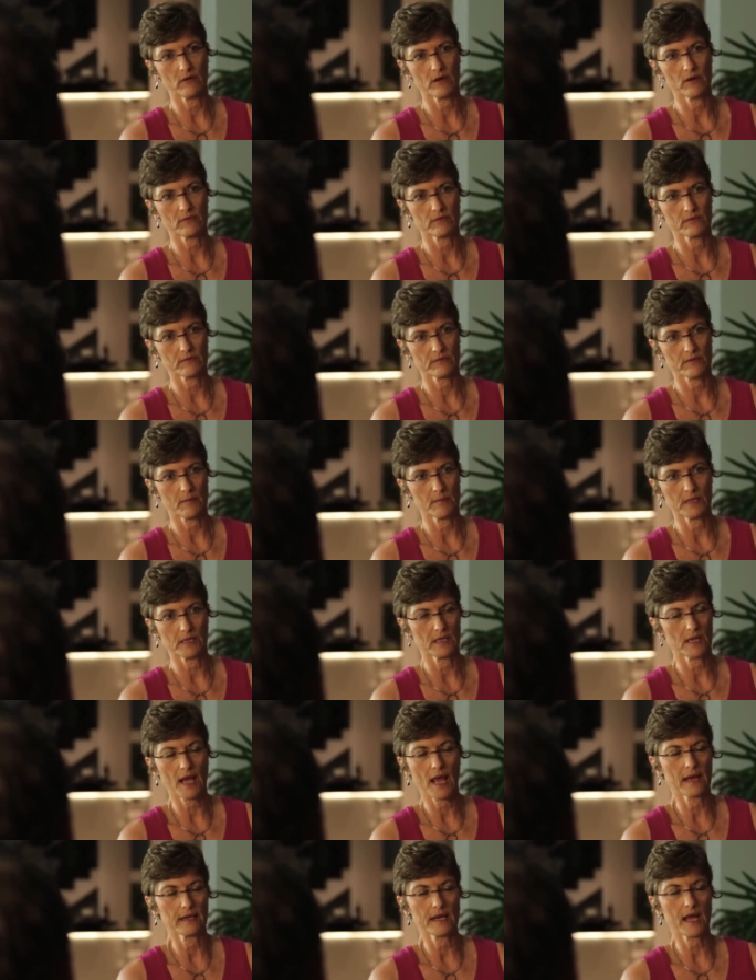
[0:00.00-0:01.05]
growth. I mean,
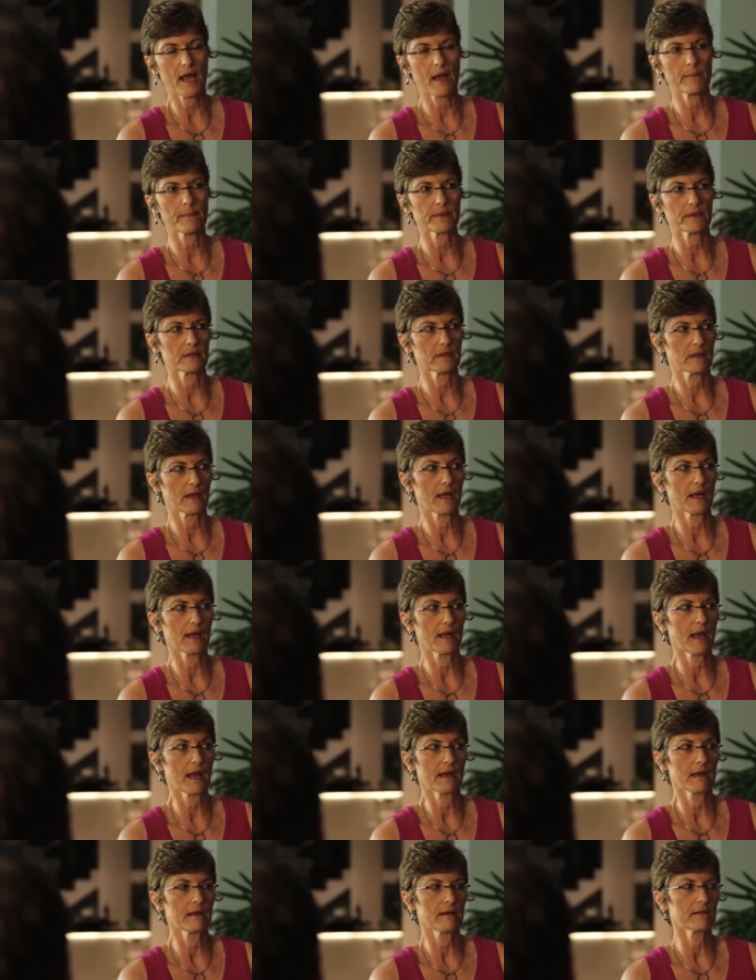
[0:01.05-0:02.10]
it had to happen.
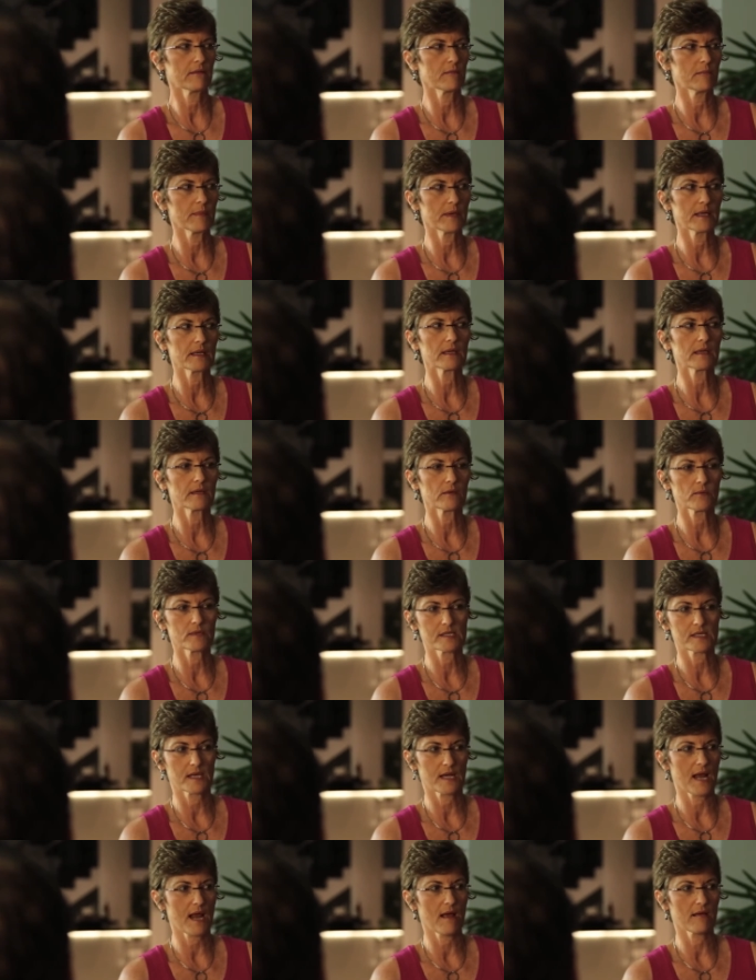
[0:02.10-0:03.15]
And the minute it
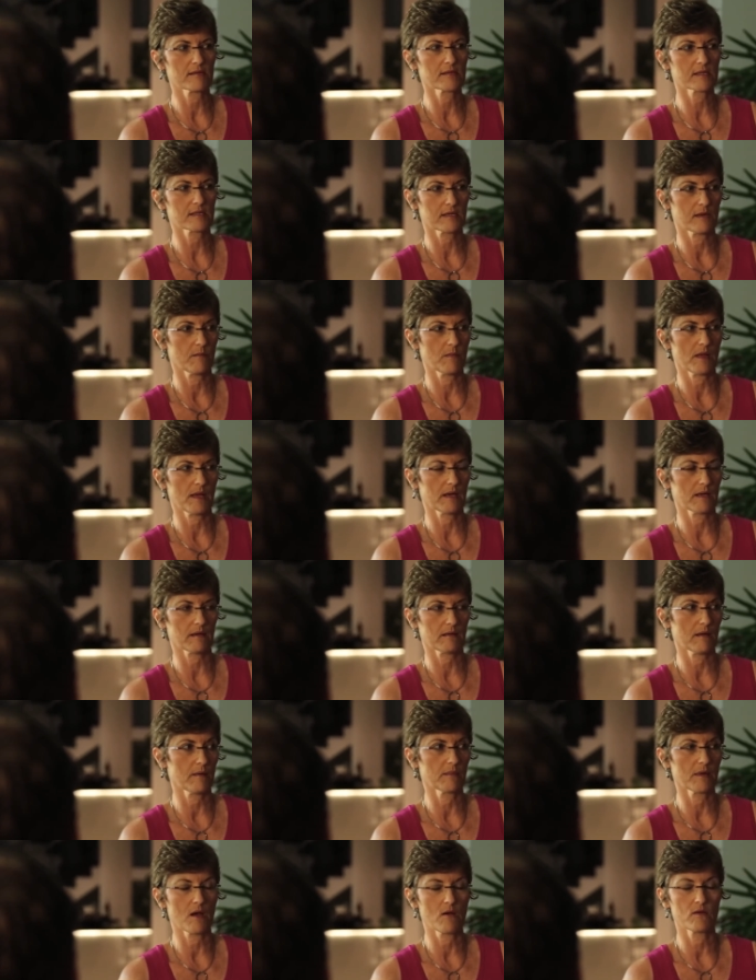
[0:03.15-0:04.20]
was announced, I'm like,
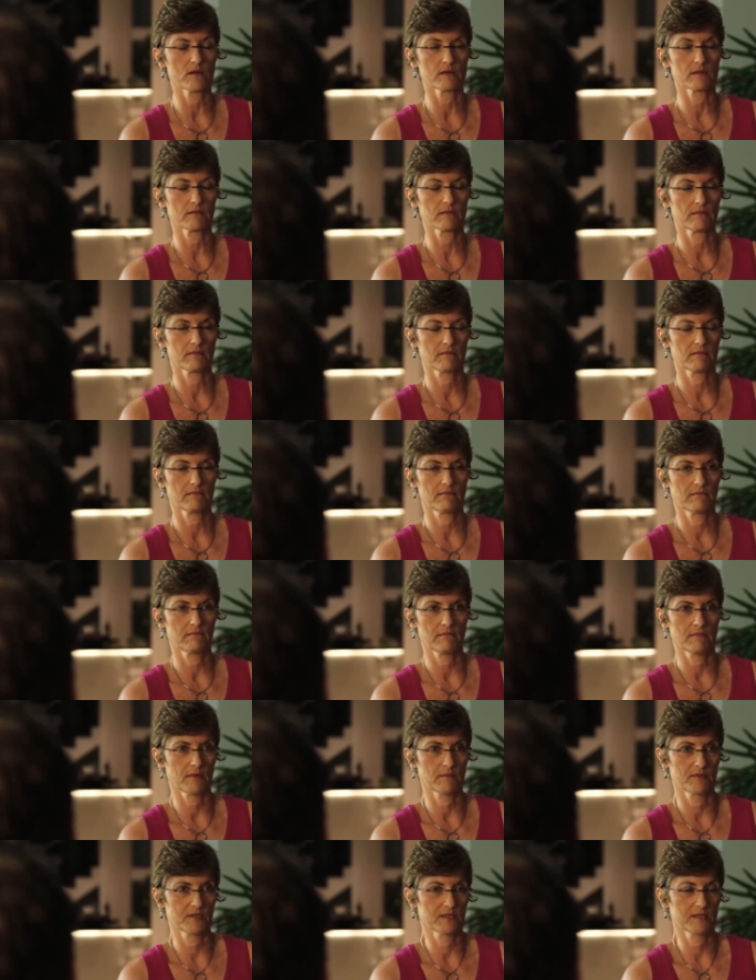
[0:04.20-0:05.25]
I'm going.
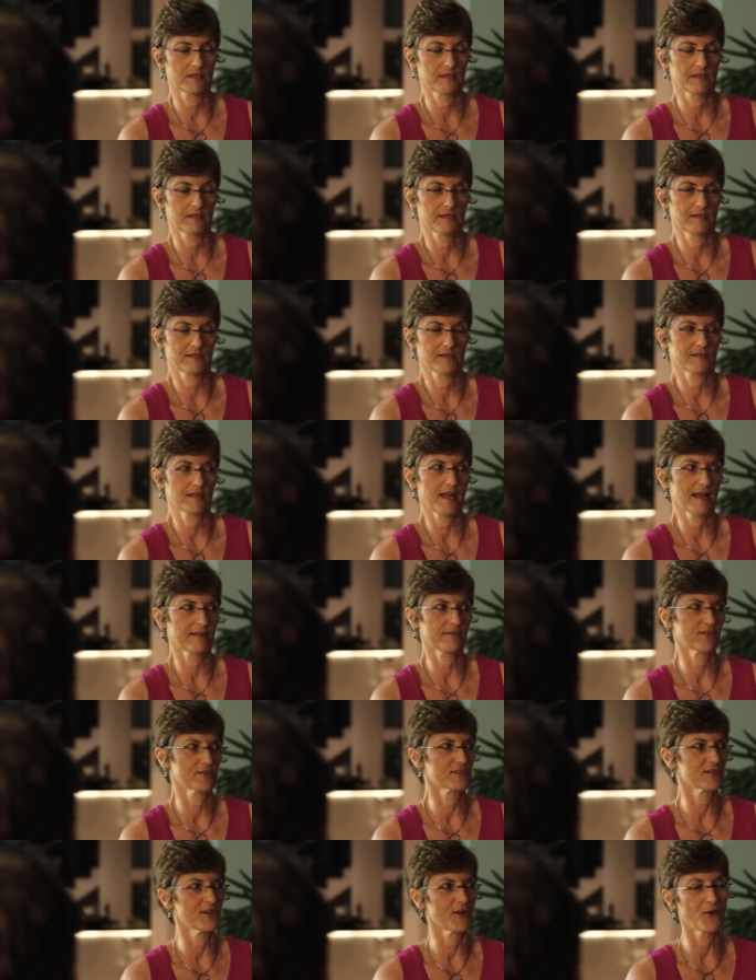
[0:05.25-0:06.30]
It's like,
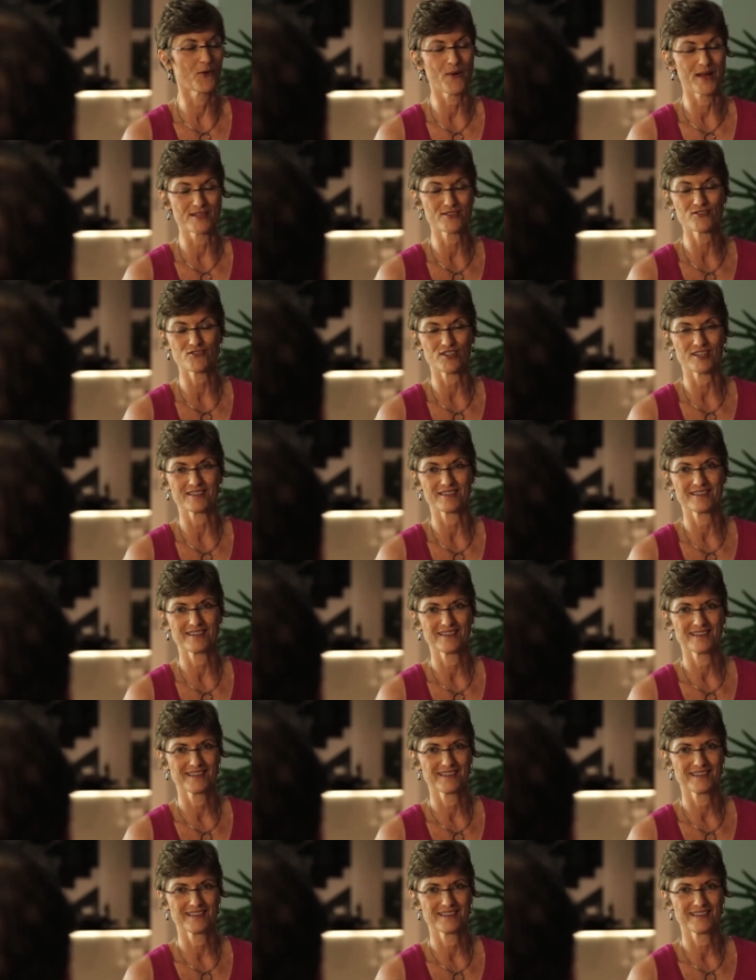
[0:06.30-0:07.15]
there's no question.